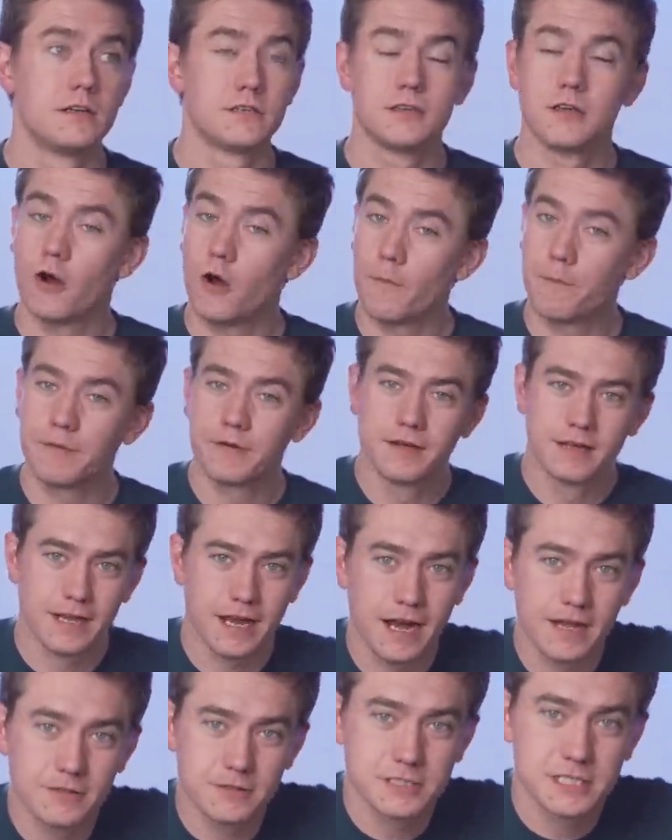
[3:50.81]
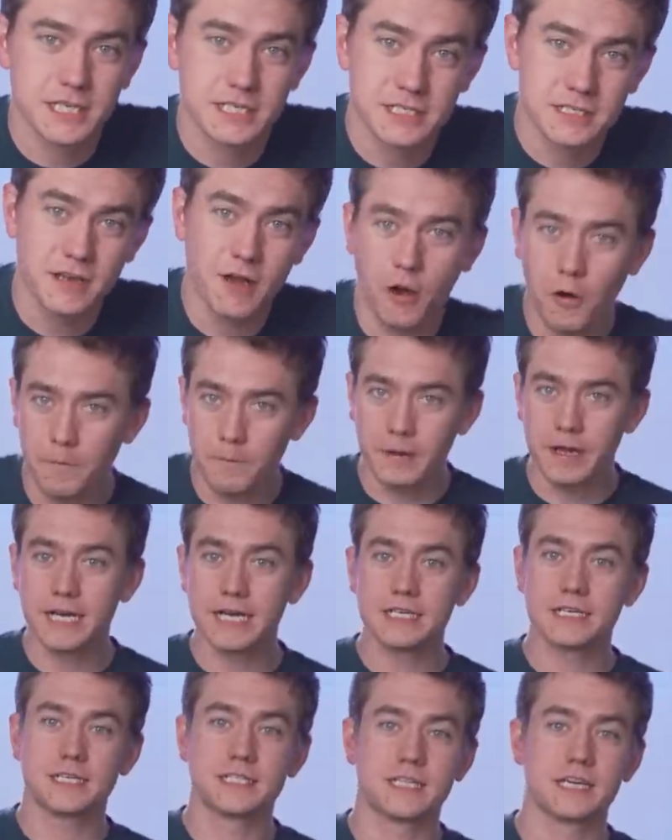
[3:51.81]
Nope. Kyler says no.
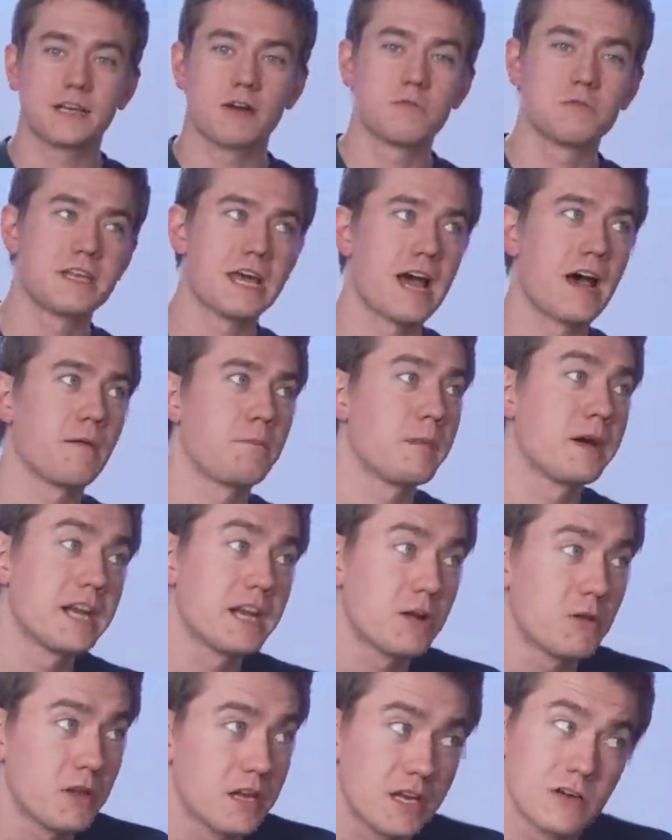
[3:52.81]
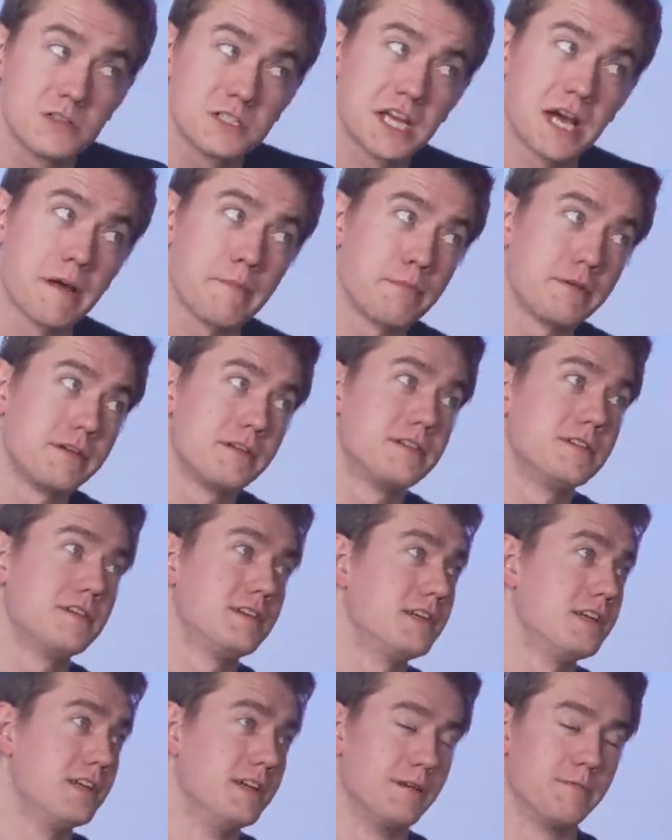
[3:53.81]
Money doesn't go down. Money only goes up.
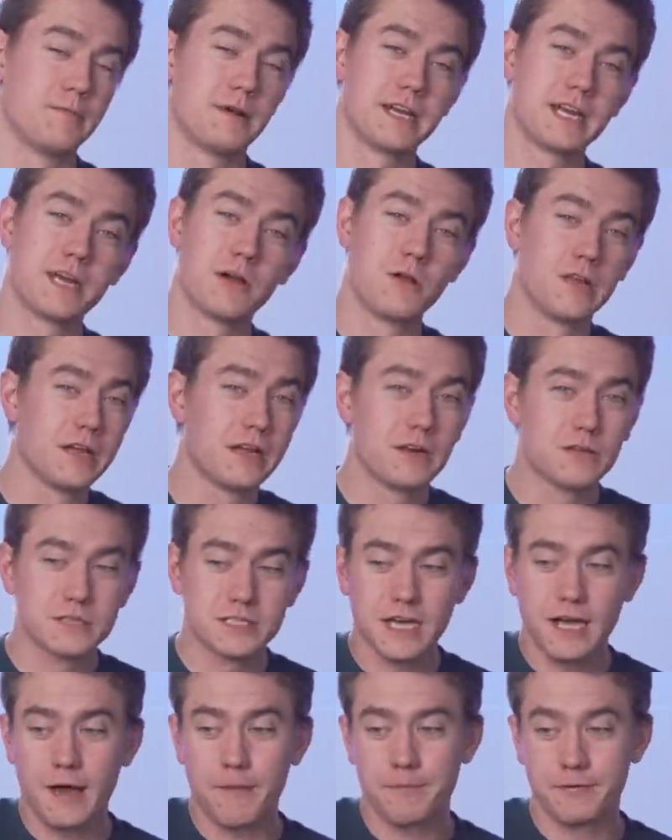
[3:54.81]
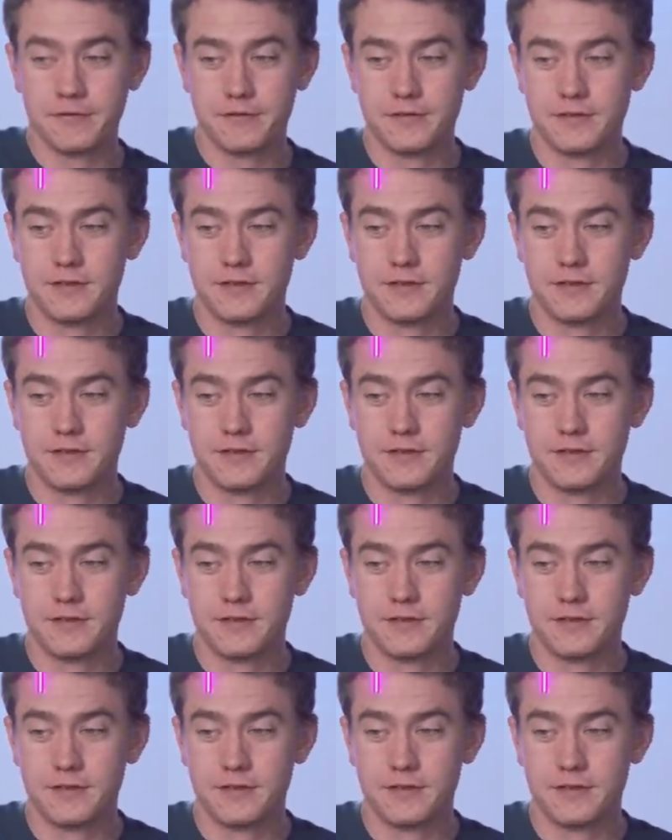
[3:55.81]
Mm -hmm. Money only goes up.